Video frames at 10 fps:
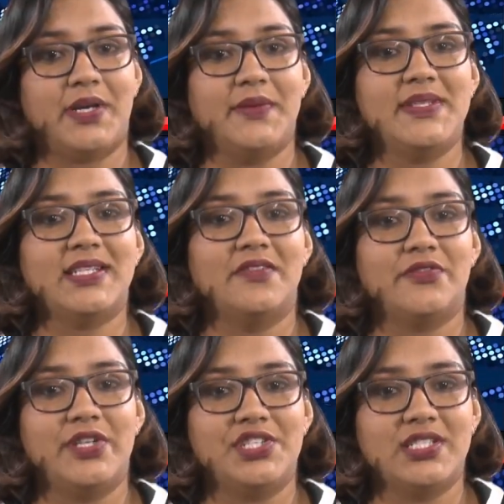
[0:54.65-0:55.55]
Department of
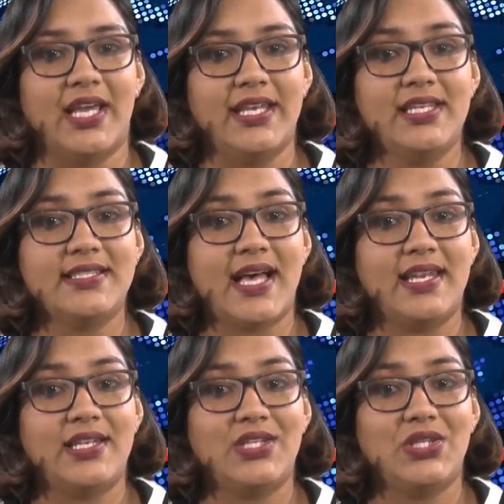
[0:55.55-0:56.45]
Region 9 has
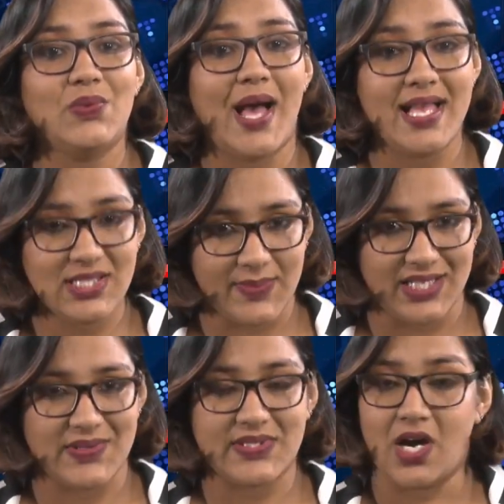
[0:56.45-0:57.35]
added a new
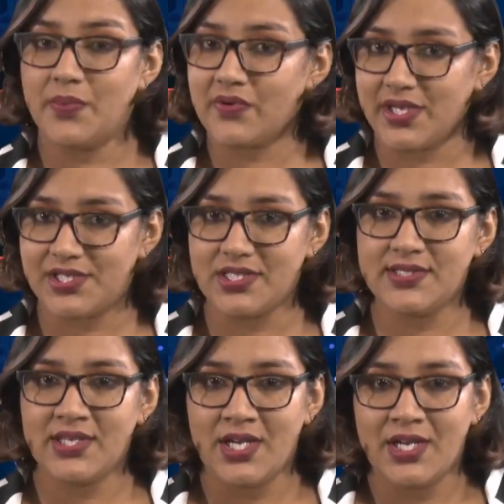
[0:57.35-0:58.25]
aspect to its
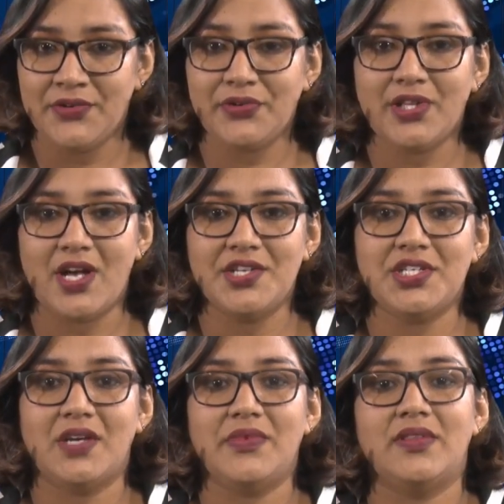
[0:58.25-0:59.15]
operations through the
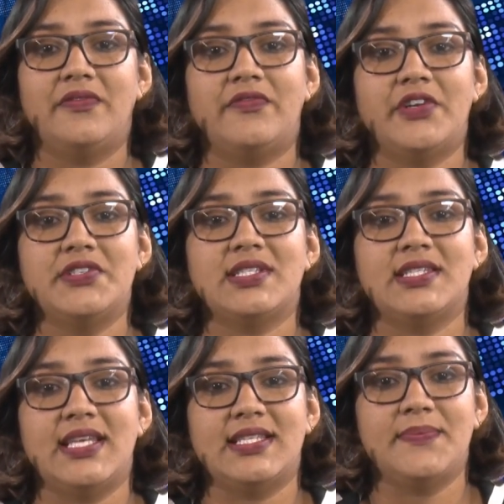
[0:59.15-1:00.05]
launching of the
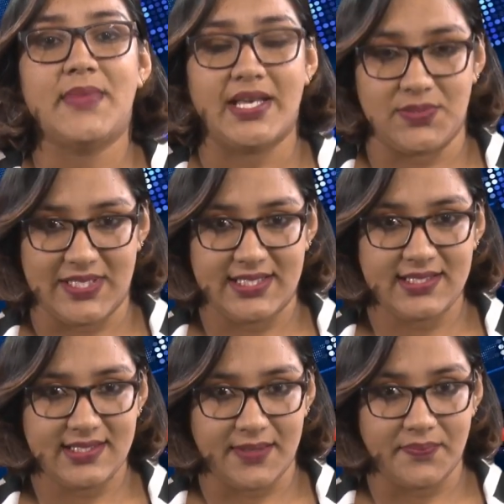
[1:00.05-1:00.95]
first data management
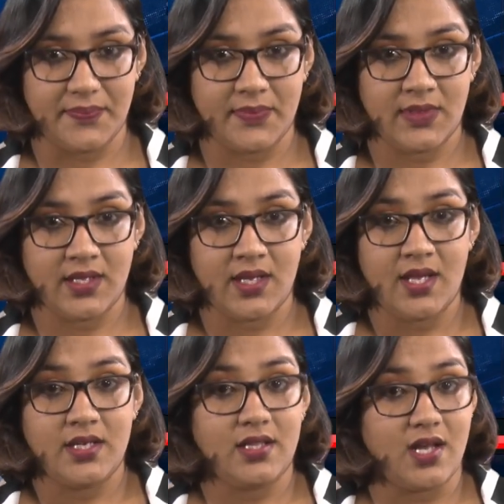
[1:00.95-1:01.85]
system.
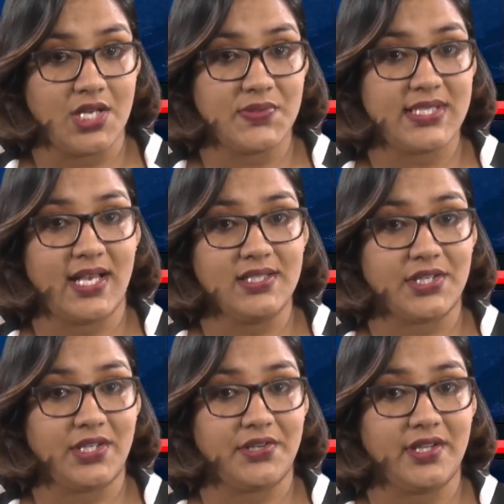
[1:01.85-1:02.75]
The launch was held
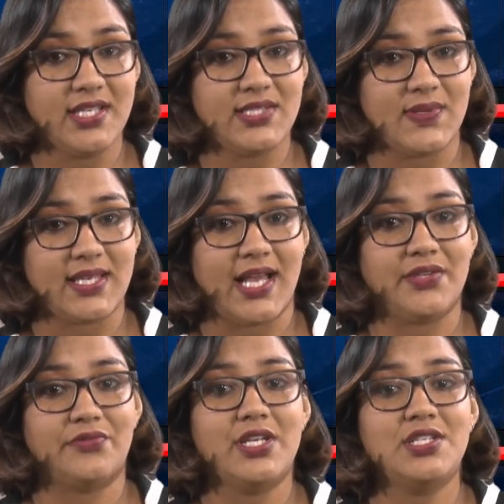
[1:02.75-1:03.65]
earlier this week
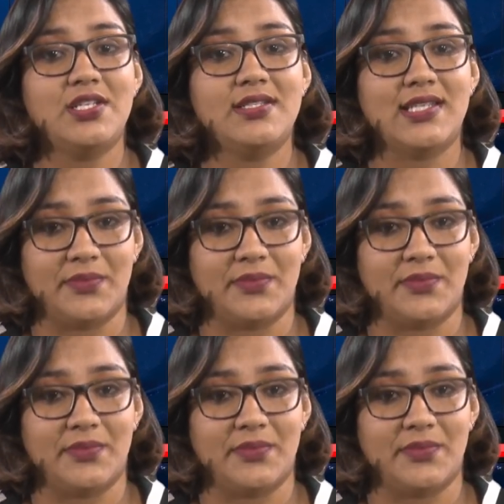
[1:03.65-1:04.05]
at the Regional